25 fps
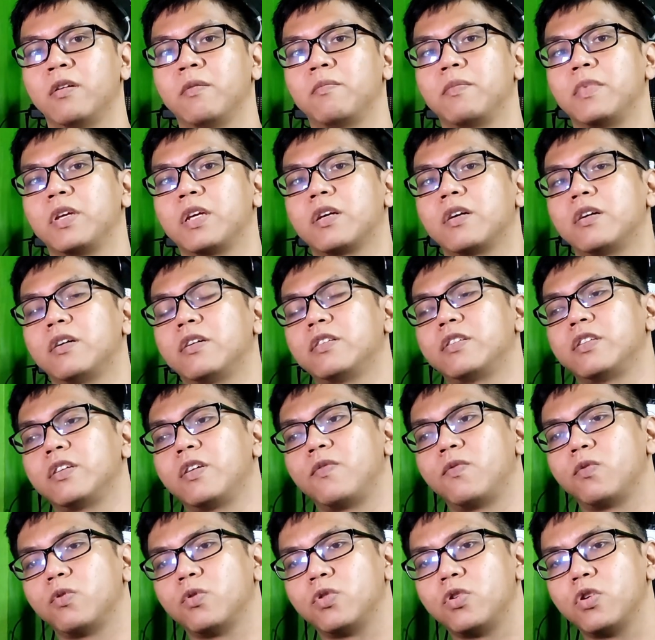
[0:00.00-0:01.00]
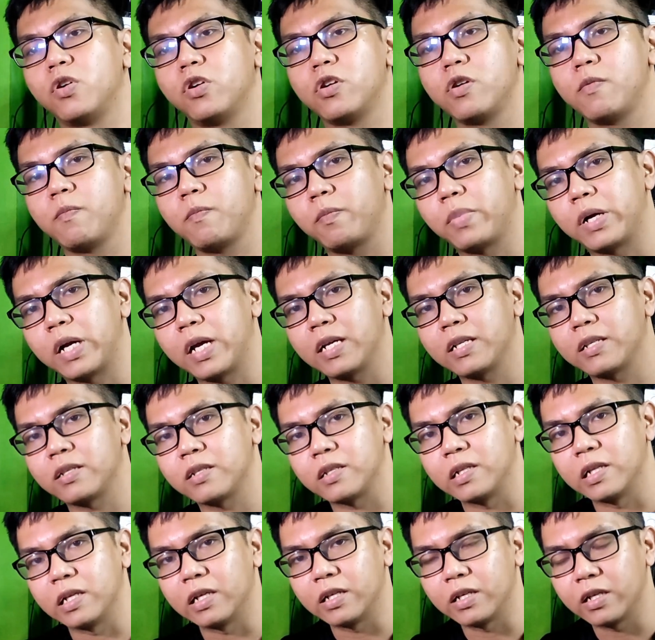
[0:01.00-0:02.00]
Because if you don't press
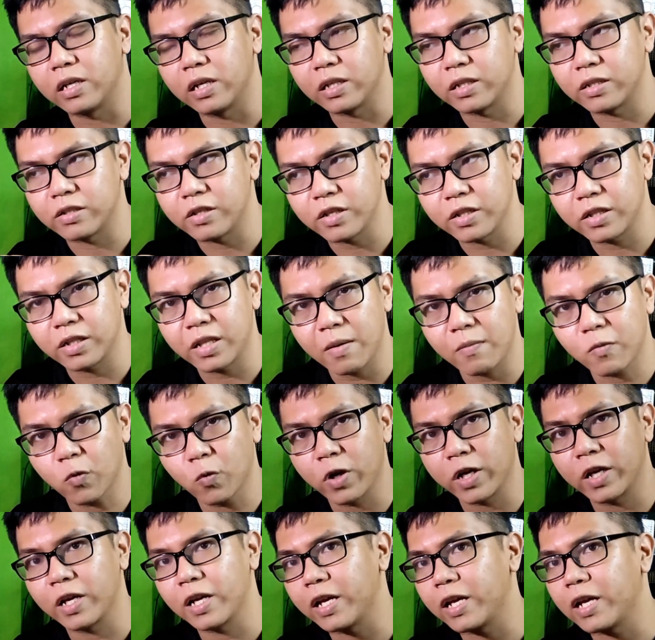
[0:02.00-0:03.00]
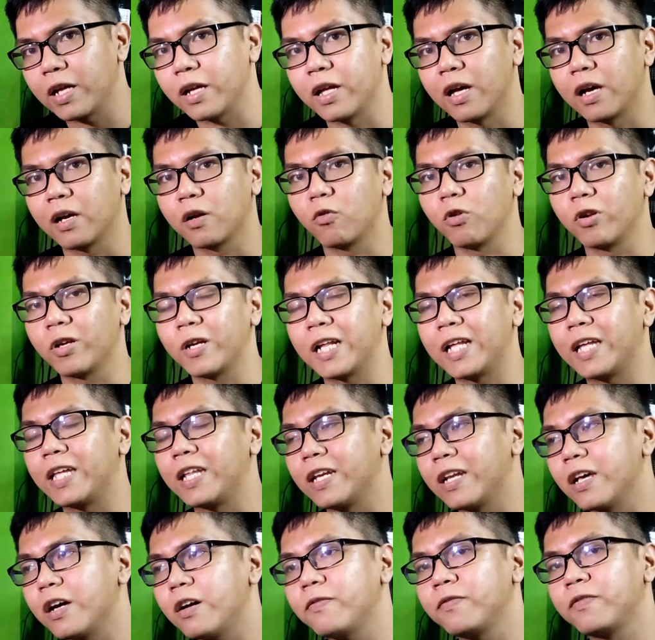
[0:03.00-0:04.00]
the 3 tap quickly
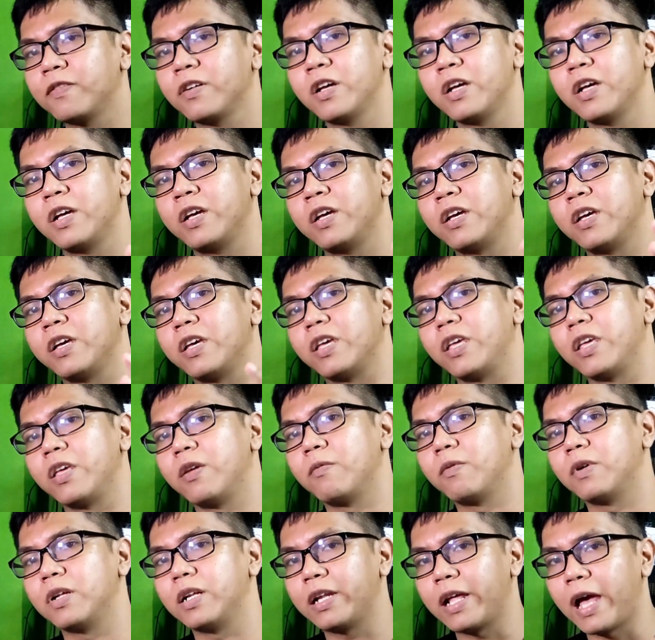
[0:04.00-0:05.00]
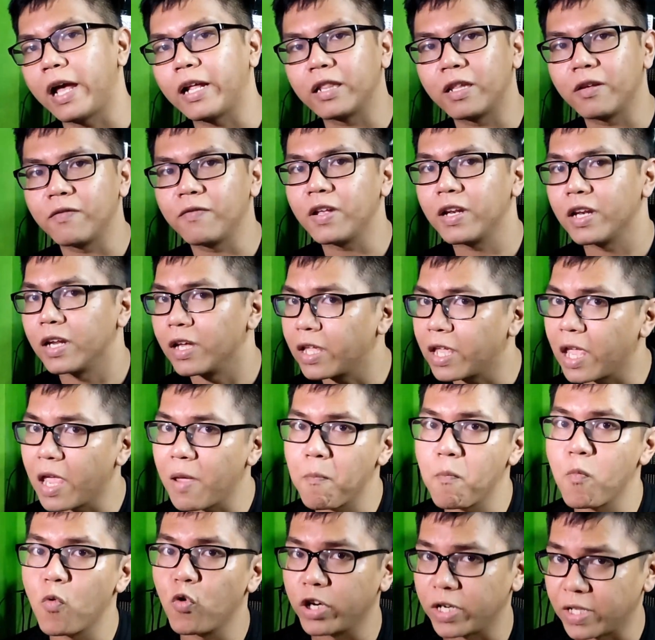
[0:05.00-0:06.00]
enough, it will activate the
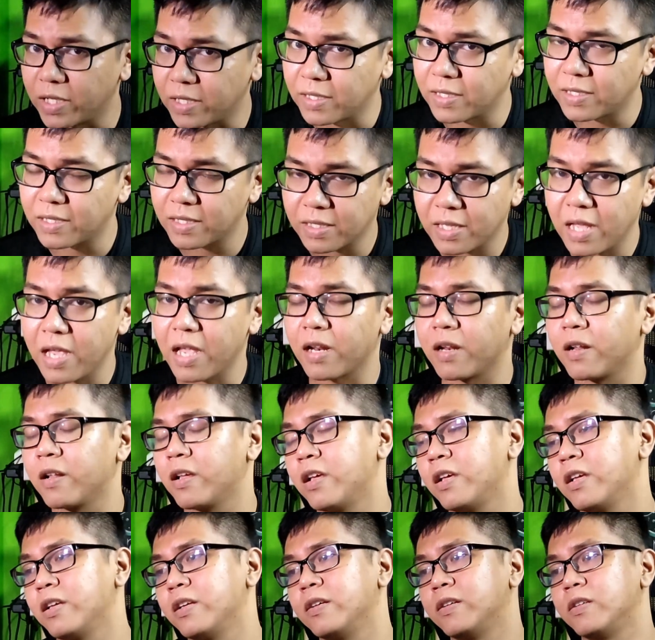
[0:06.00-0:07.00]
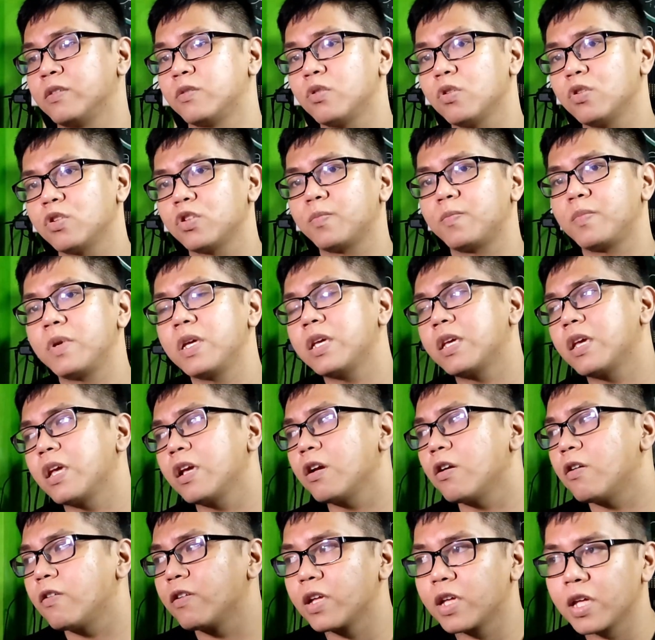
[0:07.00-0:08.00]
game mode instead. So speaking
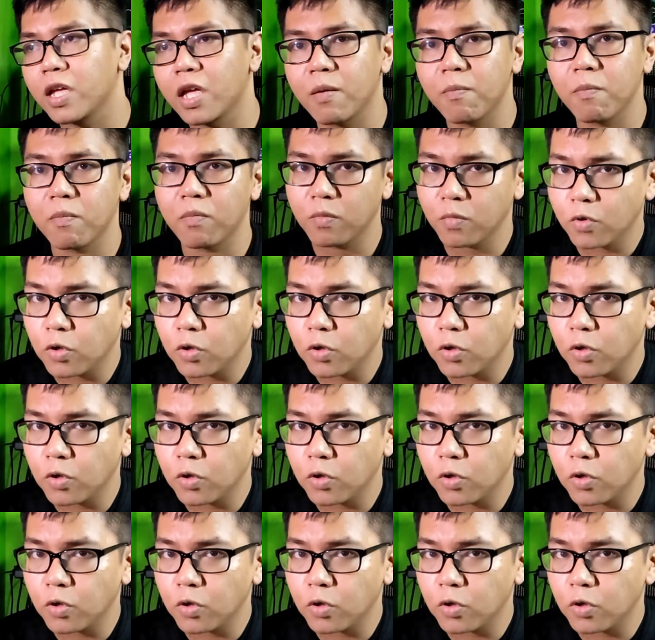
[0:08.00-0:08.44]
of game